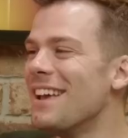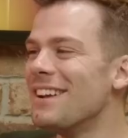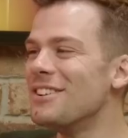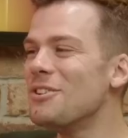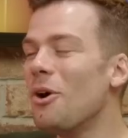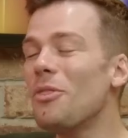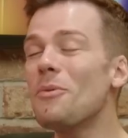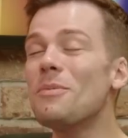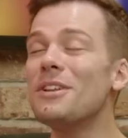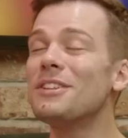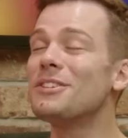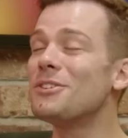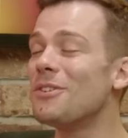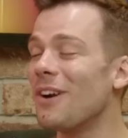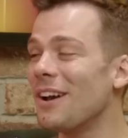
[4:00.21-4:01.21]
not that we're
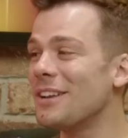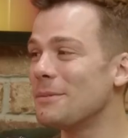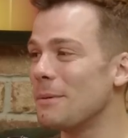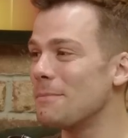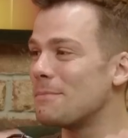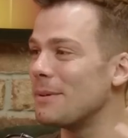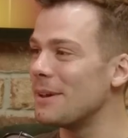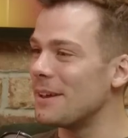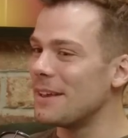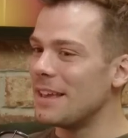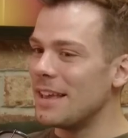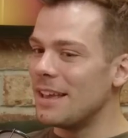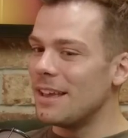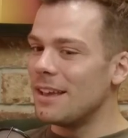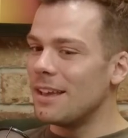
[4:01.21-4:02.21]
trying to be, but
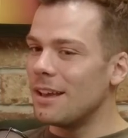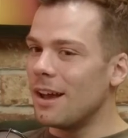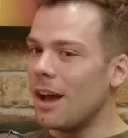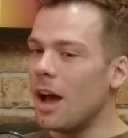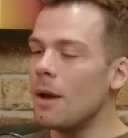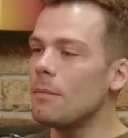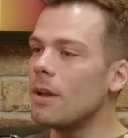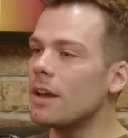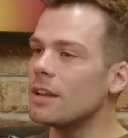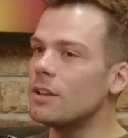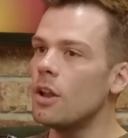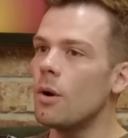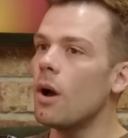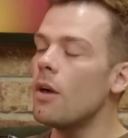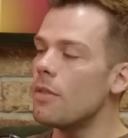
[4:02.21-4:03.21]
I'm like, no,